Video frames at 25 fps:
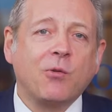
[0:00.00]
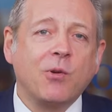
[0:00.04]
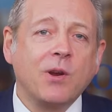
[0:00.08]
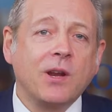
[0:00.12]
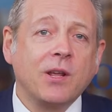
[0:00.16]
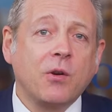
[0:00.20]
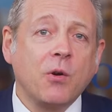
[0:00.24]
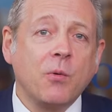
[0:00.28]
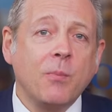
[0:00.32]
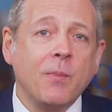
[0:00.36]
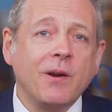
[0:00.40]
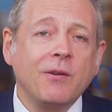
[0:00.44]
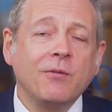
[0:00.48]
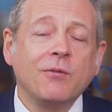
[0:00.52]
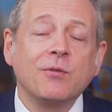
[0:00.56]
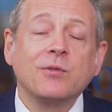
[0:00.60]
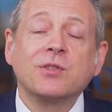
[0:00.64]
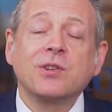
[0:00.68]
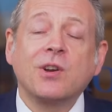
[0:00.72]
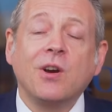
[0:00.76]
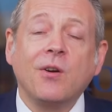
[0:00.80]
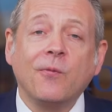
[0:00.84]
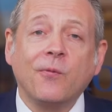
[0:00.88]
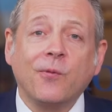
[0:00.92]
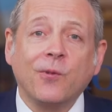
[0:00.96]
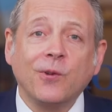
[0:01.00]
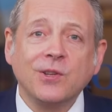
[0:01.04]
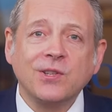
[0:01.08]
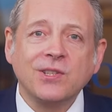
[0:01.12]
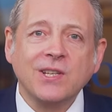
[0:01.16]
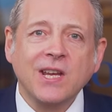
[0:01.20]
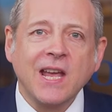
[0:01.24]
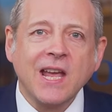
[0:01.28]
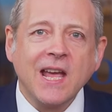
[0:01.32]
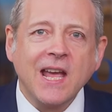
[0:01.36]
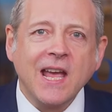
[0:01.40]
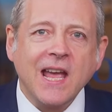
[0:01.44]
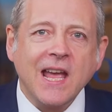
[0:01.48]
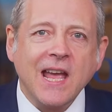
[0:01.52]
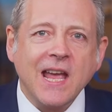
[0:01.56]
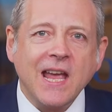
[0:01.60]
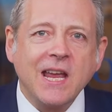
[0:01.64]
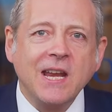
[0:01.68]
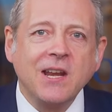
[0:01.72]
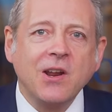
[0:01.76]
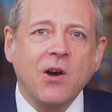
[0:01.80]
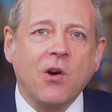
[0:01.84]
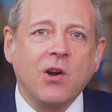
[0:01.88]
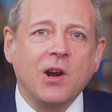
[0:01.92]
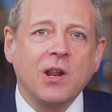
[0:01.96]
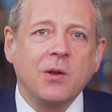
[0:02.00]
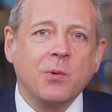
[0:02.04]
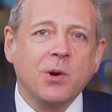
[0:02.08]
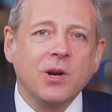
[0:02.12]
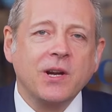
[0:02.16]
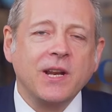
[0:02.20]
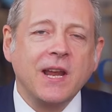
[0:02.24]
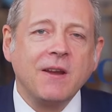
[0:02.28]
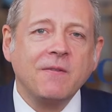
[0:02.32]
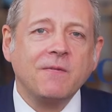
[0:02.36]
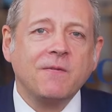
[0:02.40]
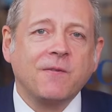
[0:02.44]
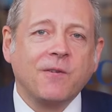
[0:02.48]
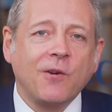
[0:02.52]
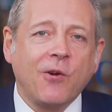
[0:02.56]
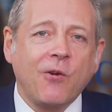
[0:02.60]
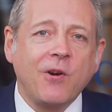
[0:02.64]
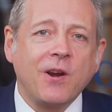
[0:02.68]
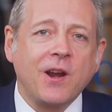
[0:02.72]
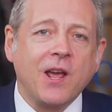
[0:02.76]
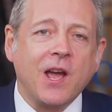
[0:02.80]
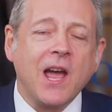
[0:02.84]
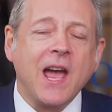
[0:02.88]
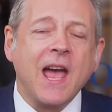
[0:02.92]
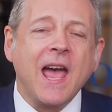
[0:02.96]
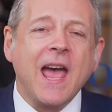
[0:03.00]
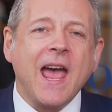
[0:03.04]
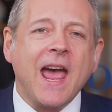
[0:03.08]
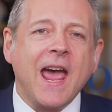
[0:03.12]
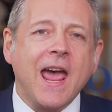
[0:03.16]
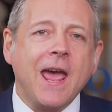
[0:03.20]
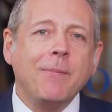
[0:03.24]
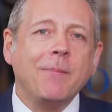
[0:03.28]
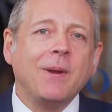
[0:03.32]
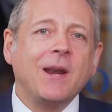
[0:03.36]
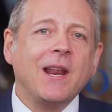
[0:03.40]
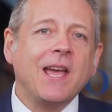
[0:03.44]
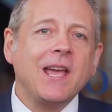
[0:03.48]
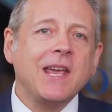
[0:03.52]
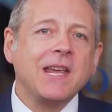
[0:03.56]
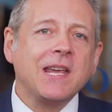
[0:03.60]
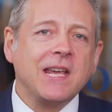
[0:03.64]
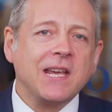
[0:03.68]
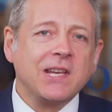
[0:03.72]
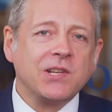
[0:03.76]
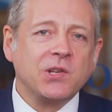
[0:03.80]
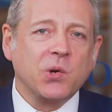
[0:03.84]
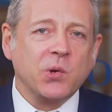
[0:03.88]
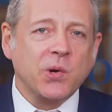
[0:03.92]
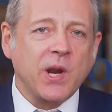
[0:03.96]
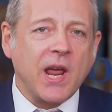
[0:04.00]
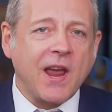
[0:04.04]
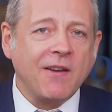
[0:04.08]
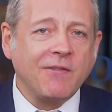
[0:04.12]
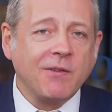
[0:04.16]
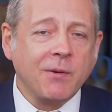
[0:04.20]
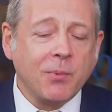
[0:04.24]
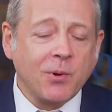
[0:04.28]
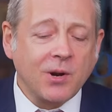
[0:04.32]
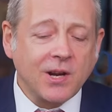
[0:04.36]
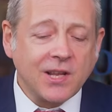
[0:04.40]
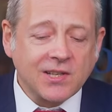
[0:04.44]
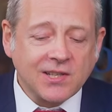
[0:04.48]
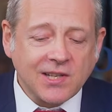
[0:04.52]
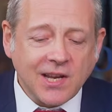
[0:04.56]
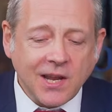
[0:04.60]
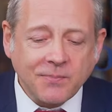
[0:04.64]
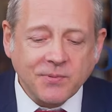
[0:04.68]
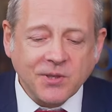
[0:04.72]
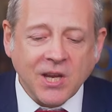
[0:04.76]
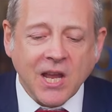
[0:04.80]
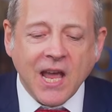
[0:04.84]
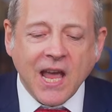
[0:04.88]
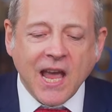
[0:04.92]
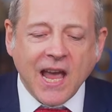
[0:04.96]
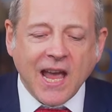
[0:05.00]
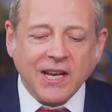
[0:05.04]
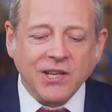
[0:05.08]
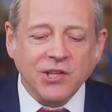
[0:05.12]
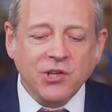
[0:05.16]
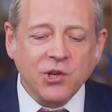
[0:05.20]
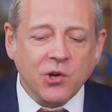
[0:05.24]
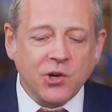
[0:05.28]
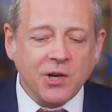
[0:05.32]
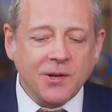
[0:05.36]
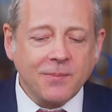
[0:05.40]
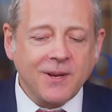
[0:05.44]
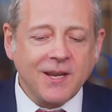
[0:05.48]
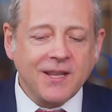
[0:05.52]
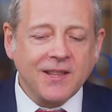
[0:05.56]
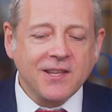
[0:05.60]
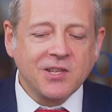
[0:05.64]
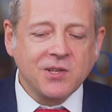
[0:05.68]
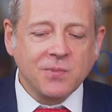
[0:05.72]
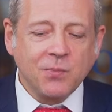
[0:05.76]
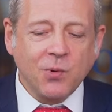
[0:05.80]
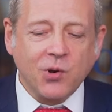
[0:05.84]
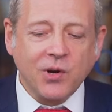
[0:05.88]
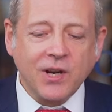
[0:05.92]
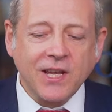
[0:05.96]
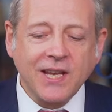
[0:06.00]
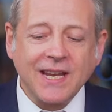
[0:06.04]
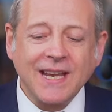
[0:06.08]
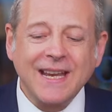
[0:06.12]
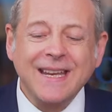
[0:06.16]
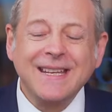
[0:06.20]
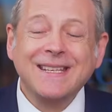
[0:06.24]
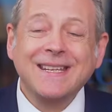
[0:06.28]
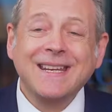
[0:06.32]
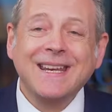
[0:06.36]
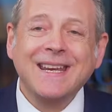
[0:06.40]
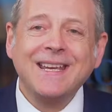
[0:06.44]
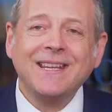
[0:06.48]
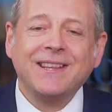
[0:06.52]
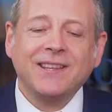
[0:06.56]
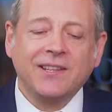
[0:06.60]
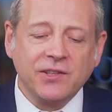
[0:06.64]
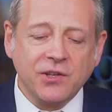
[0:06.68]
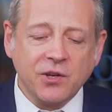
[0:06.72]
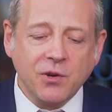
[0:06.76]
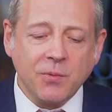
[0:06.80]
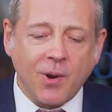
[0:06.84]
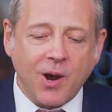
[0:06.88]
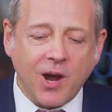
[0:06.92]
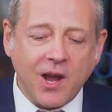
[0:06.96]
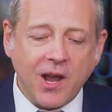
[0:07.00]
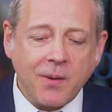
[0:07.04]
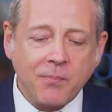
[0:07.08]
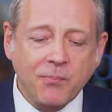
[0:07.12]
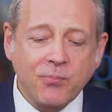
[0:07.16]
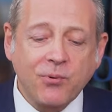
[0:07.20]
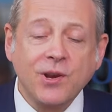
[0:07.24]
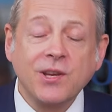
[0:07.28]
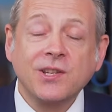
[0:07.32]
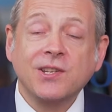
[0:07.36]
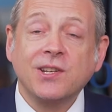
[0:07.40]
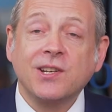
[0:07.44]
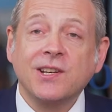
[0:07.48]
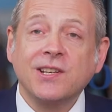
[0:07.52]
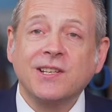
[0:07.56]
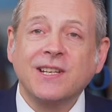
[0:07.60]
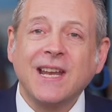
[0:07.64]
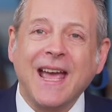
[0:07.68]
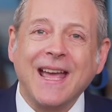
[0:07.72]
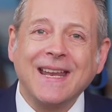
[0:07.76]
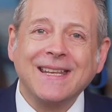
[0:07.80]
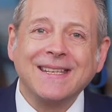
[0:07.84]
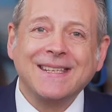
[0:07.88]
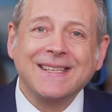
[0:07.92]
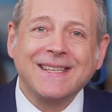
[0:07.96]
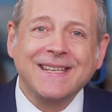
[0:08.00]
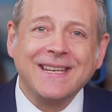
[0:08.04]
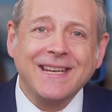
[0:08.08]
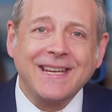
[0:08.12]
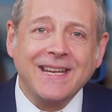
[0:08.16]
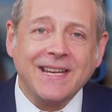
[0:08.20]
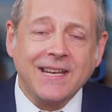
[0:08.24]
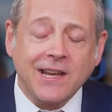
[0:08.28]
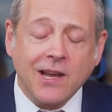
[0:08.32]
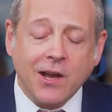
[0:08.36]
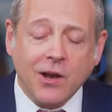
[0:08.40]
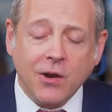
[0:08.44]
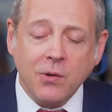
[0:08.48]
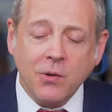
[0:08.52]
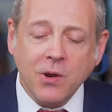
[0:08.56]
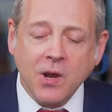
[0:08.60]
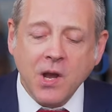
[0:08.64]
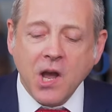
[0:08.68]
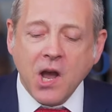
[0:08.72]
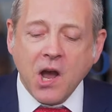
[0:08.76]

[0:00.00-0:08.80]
Critical Minerals Conference in Hollywood, in Florida. M&A is on everybody's lips, and joining me this morning is Keith Neumeyer, President and CEO